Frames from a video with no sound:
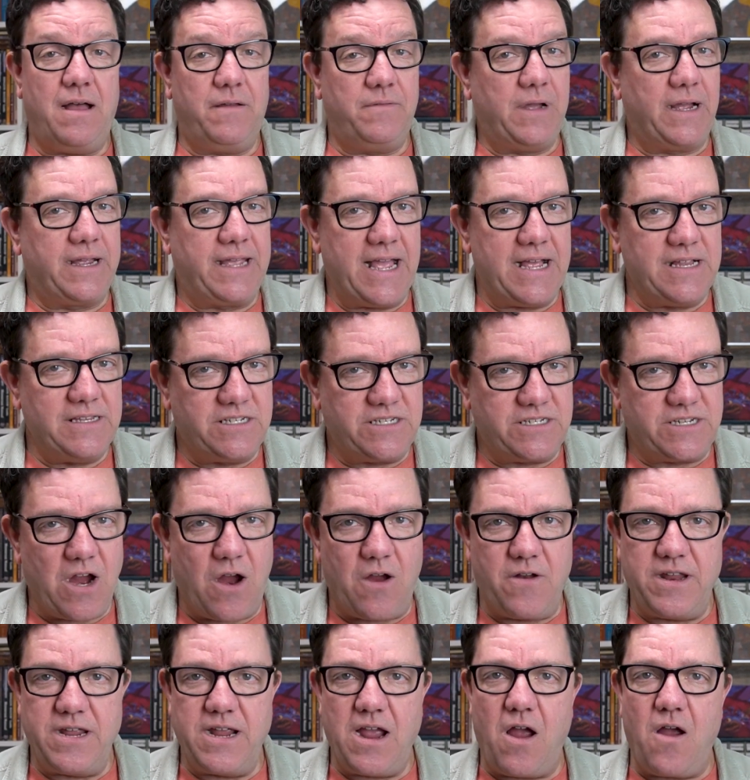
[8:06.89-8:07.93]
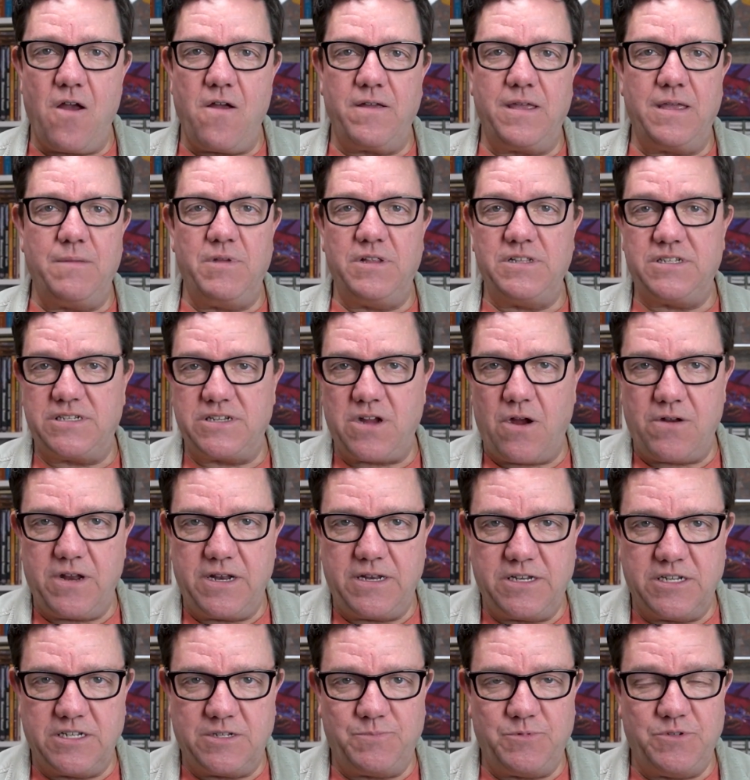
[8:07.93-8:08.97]
Again, starting arguments,
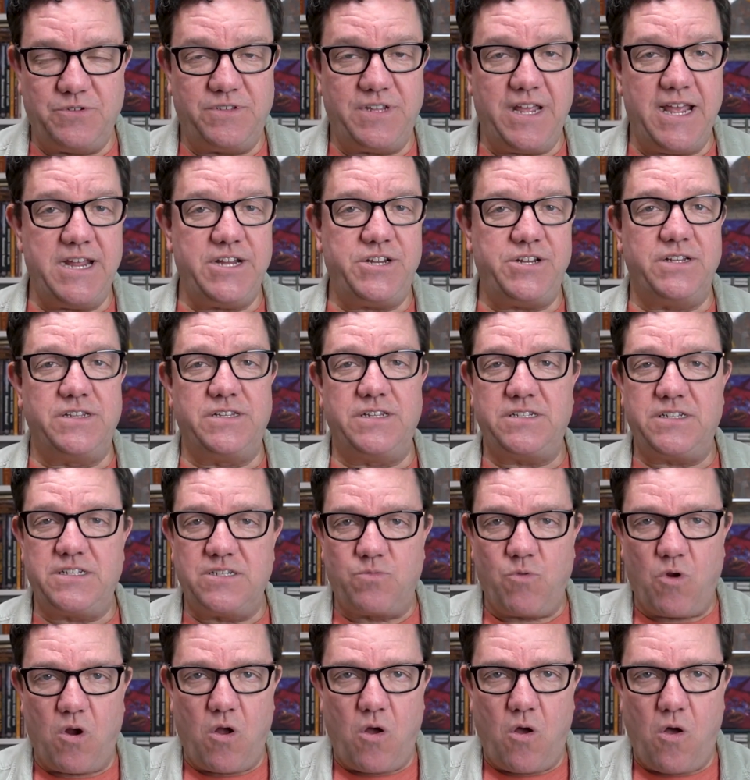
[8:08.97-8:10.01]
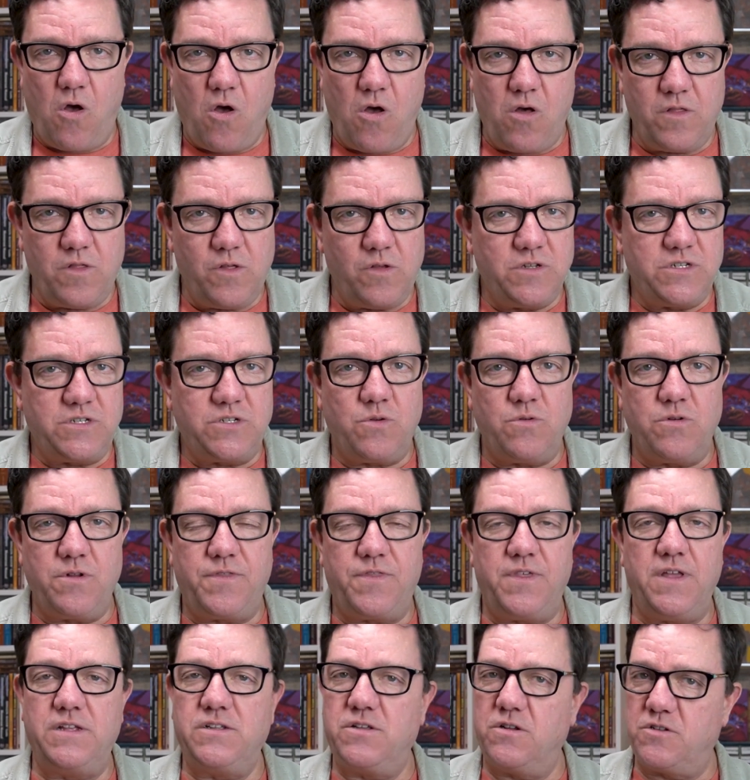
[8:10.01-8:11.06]
starting disputations. This is where all those sort of
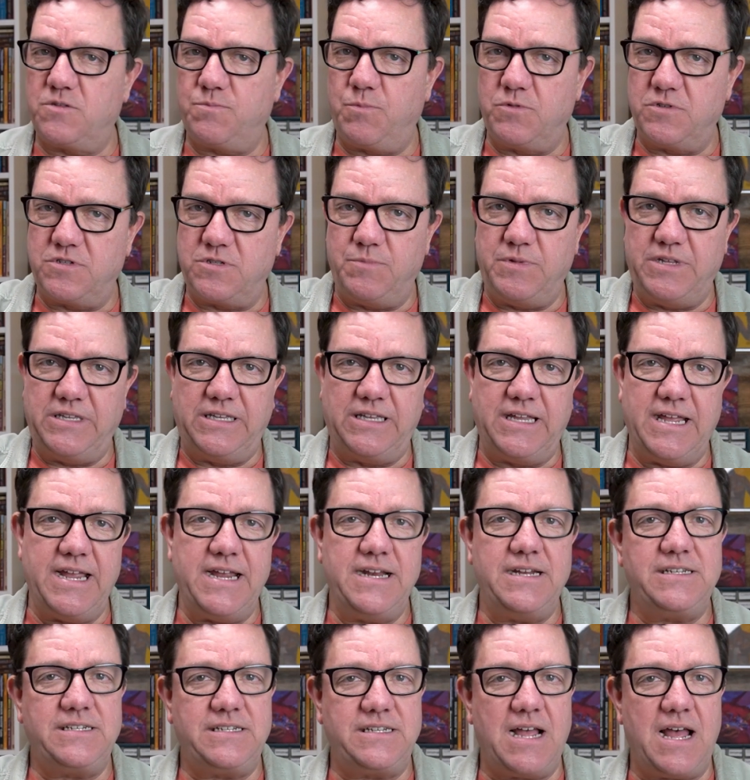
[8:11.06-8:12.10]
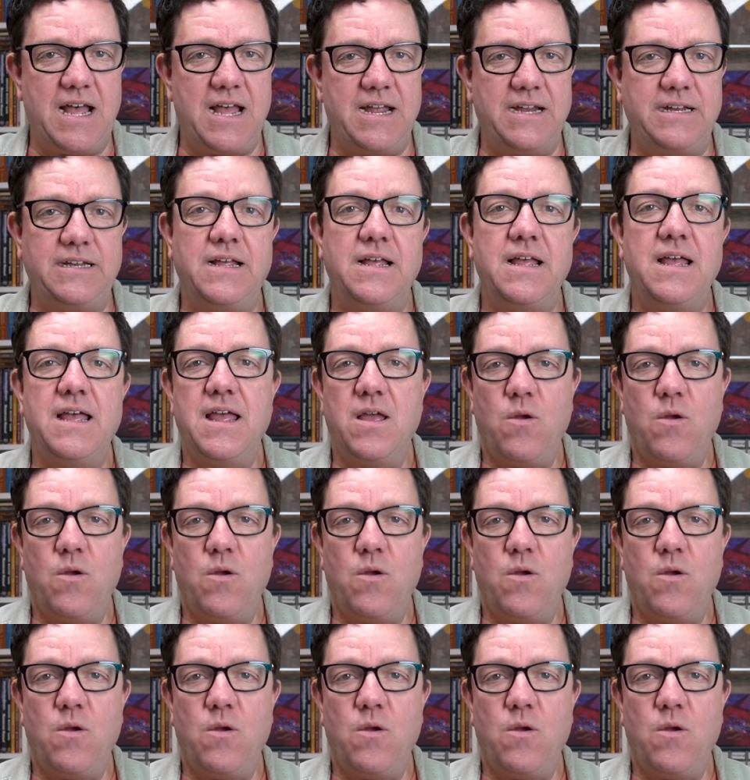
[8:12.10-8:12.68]
things are supposed to be laid aside.